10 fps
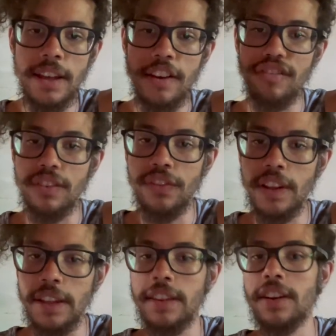
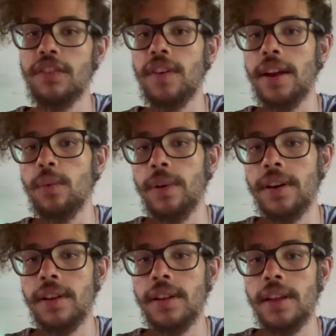fulfilling their divine
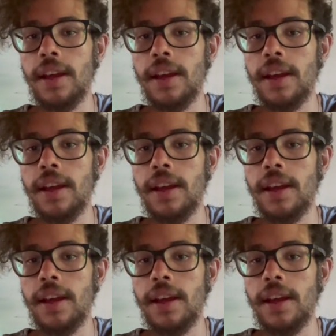will,